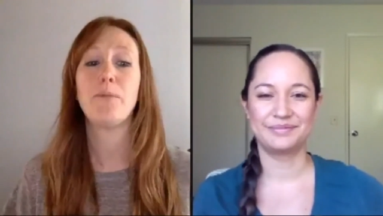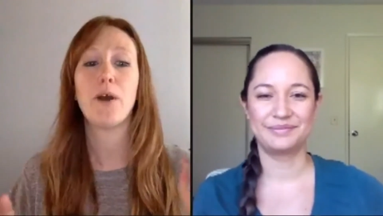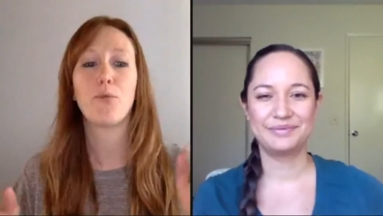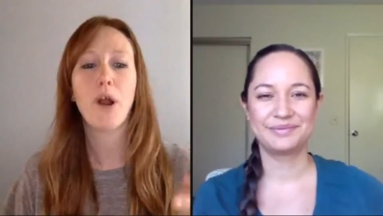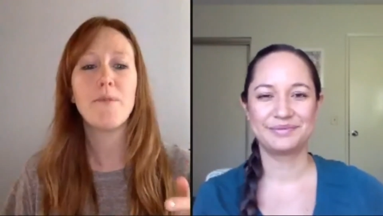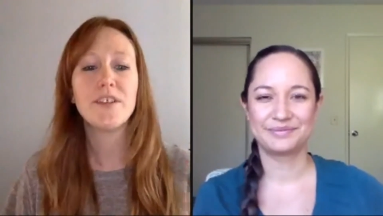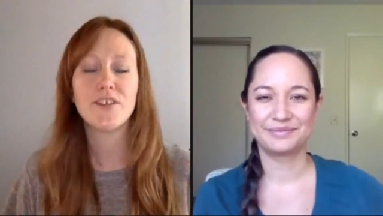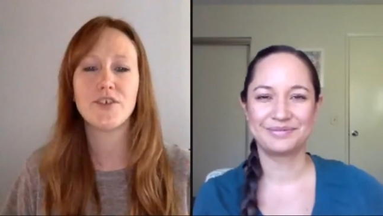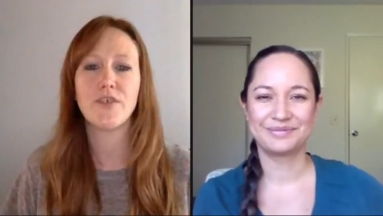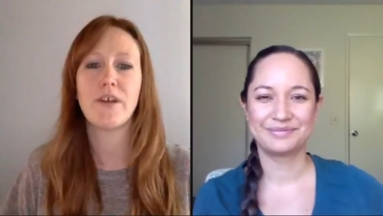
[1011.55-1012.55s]
Speaker 1: But ramen
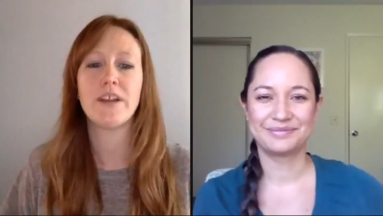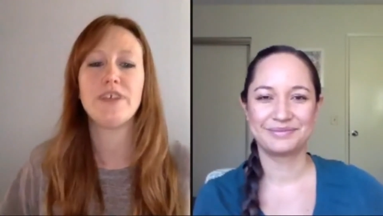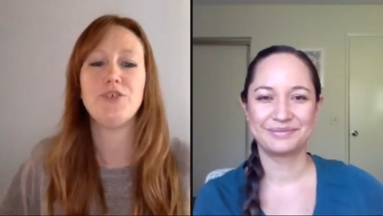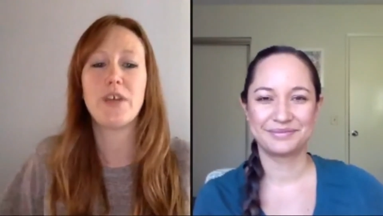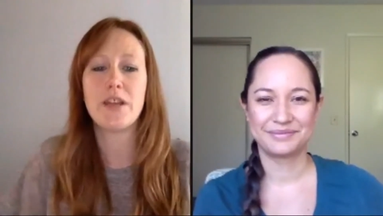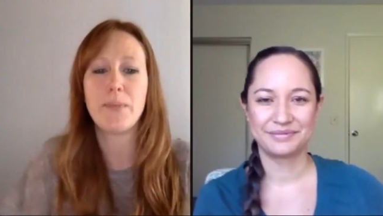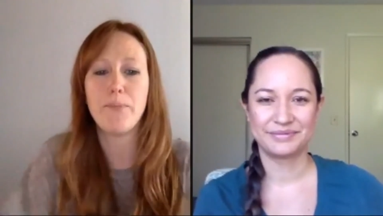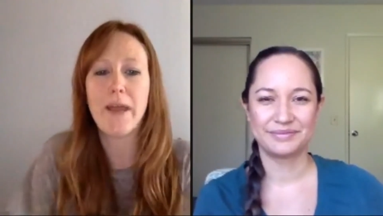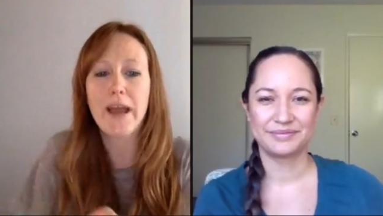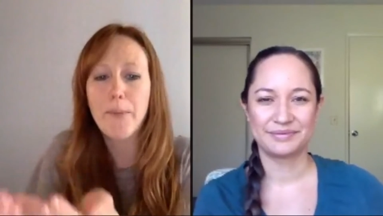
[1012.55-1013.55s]
is also fun because you can
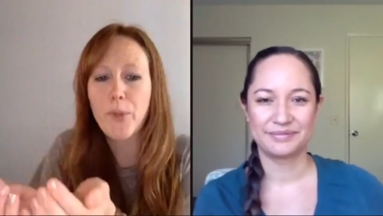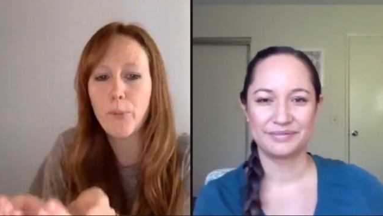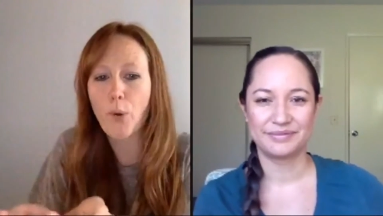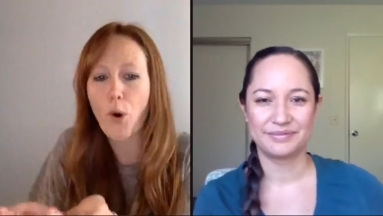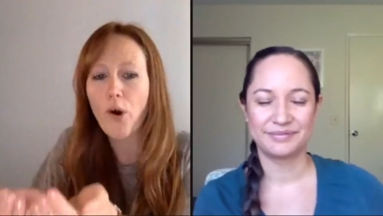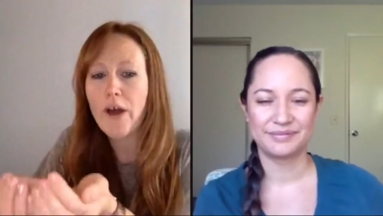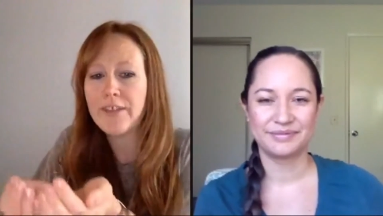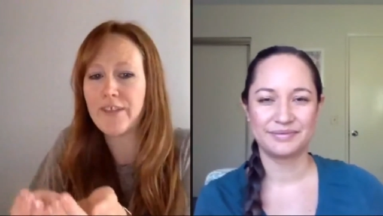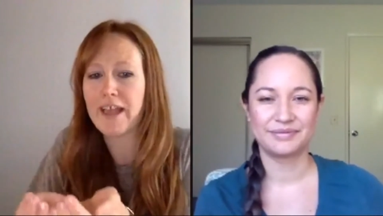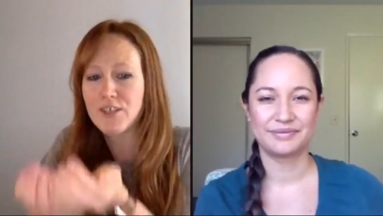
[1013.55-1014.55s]
pick up the bowl
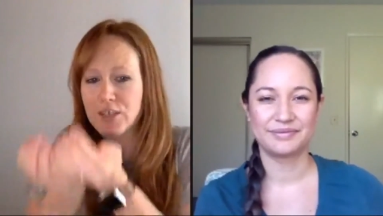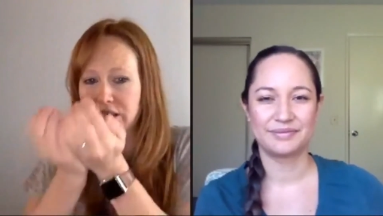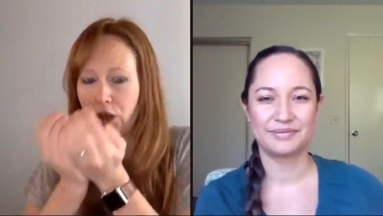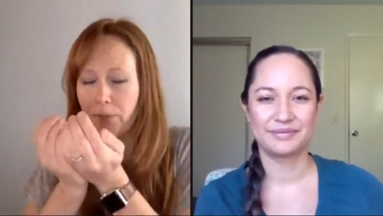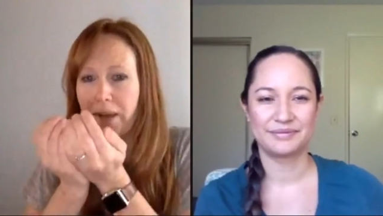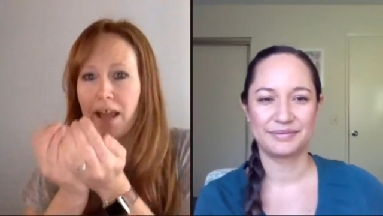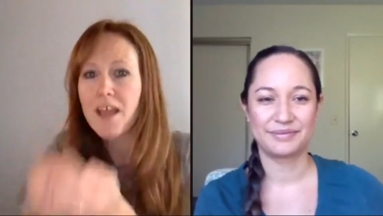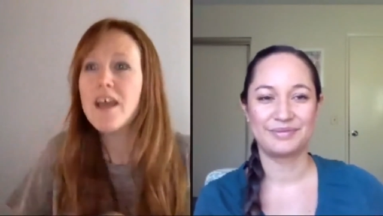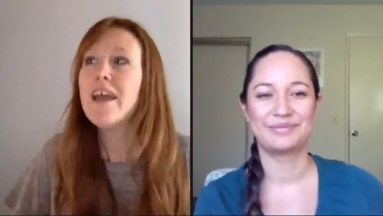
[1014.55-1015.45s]
and like slurp it.